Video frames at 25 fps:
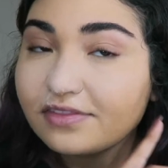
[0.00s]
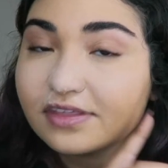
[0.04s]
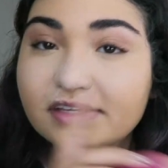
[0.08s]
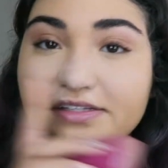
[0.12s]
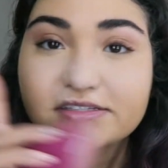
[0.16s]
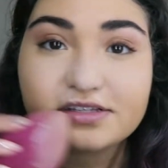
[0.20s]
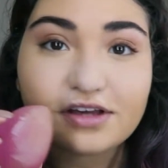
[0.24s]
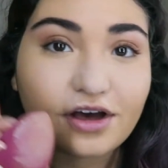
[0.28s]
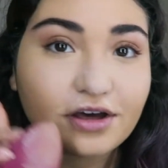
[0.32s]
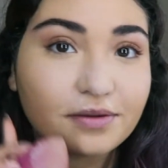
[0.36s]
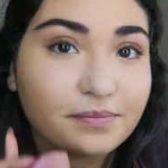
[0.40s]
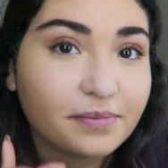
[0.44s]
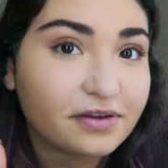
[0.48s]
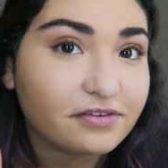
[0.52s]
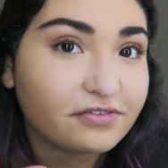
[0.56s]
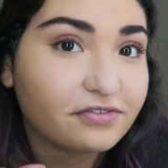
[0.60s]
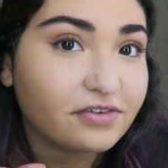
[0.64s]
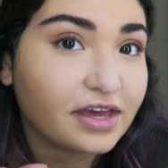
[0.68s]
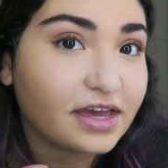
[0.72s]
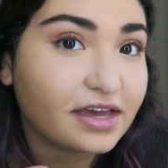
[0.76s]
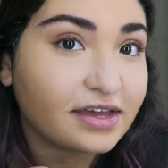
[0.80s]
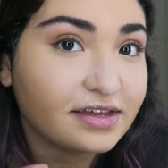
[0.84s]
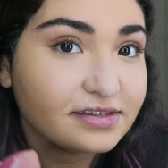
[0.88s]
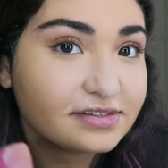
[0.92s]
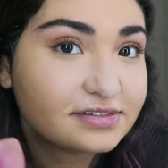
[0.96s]
this on my
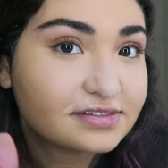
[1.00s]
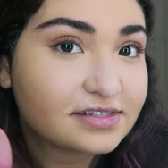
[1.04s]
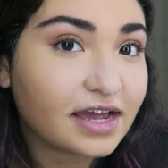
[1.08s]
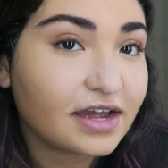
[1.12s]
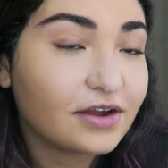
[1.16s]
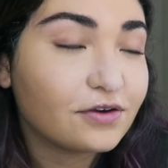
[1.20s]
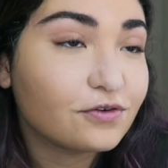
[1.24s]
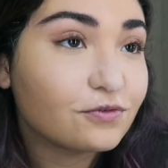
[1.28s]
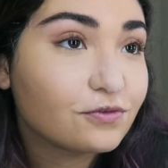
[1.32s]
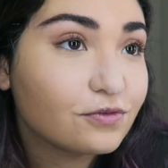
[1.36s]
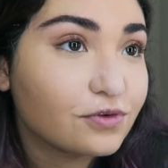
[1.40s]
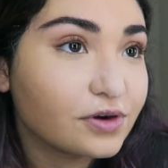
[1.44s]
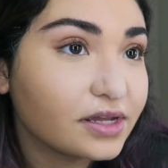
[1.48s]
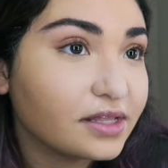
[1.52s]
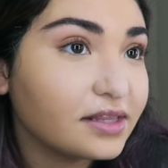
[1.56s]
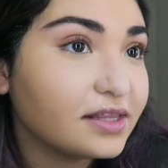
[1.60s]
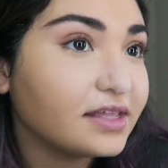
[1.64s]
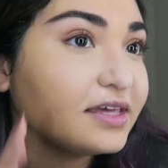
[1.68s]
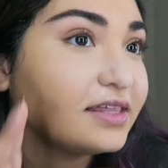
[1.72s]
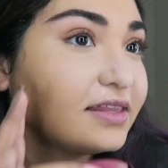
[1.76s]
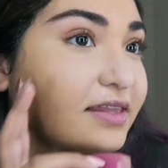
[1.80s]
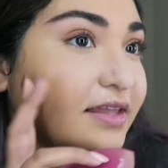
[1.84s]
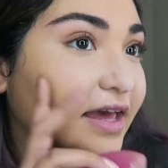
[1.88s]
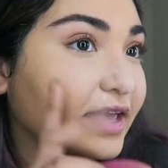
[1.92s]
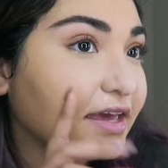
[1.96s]
face, I
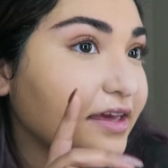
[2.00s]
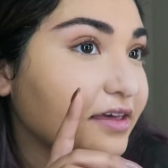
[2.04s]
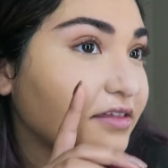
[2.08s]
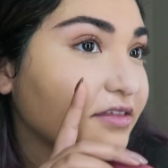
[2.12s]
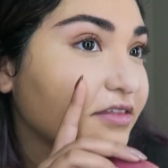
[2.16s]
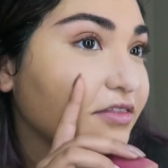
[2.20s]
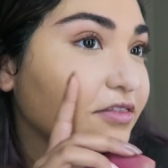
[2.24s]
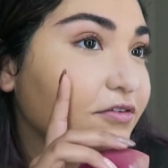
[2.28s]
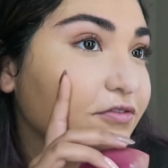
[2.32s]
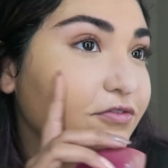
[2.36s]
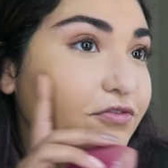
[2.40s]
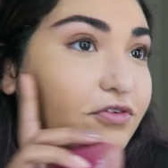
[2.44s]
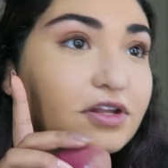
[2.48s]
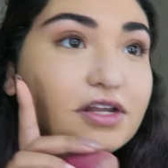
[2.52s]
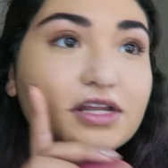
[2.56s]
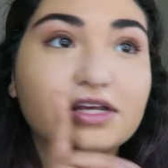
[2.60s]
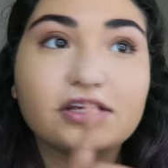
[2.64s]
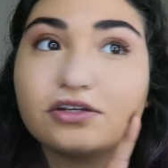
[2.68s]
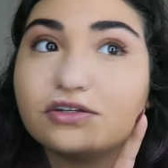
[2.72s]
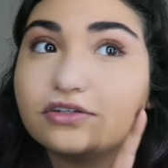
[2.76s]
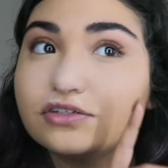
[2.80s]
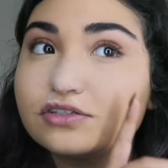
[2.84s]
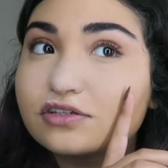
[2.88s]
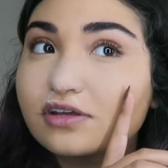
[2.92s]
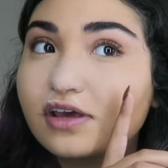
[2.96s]
really like the
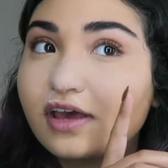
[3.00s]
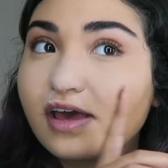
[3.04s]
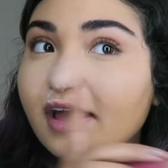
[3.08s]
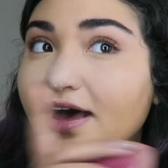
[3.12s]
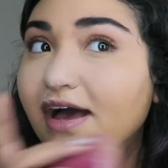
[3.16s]
finish.